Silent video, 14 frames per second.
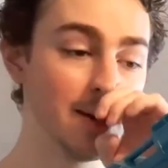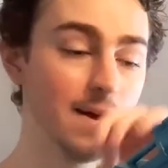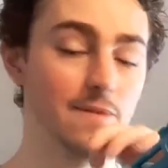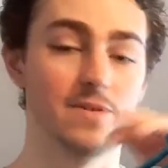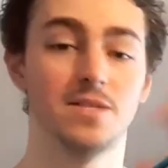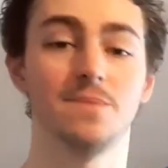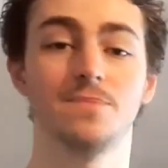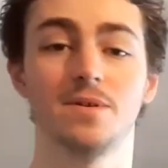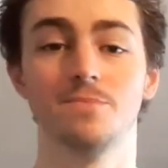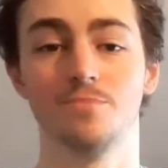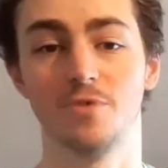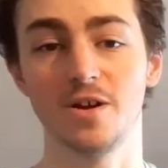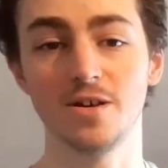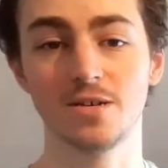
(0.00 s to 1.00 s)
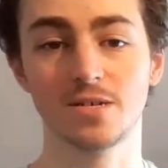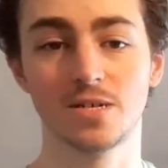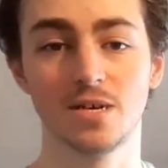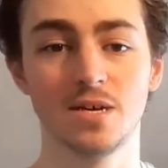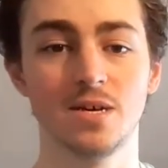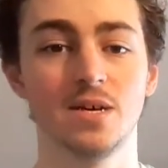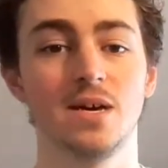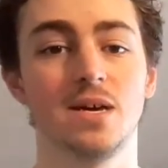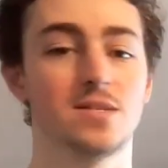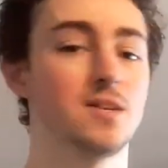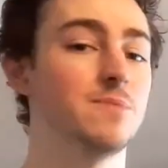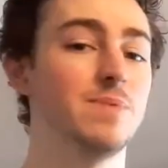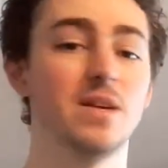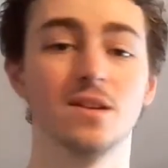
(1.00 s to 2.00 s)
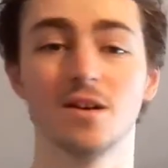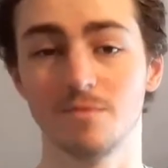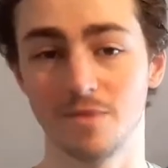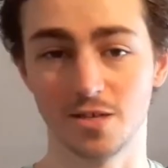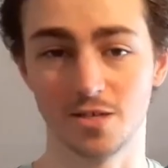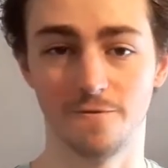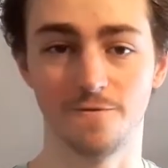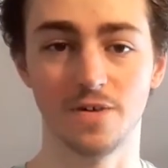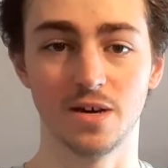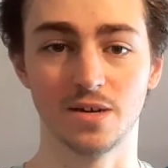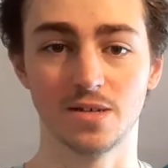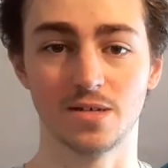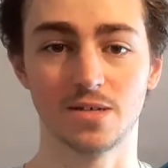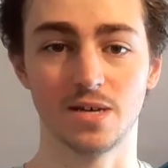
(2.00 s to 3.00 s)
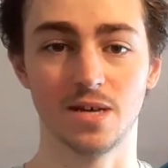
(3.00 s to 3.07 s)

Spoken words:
If something breaks, it's going to be a nightmare to fix,